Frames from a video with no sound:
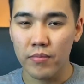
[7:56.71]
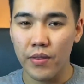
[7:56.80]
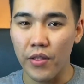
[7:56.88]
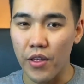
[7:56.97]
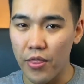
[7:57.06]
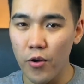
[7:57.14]

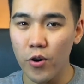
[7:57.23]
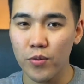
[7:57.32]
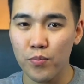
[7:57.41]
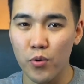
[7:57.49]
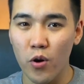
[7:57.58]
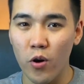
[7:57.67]
The third
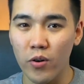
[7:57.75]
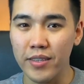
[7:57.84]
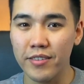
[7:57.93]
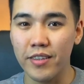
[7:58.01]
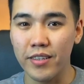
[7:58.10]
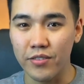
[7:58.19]
pro
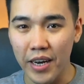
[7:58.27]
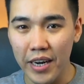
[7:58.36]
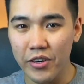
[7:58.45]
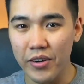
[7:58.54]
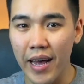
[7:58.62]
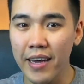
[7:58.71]
is that
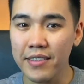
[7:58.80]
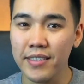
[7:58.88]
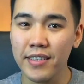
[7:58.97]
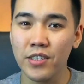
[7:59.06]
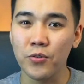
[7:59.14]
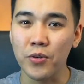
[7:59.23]
direct
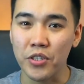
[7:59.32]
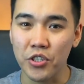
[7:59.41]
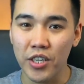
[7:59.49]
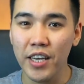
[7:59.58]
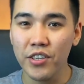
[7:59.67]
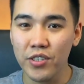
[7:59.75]
access to
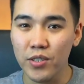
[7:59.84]
exchanges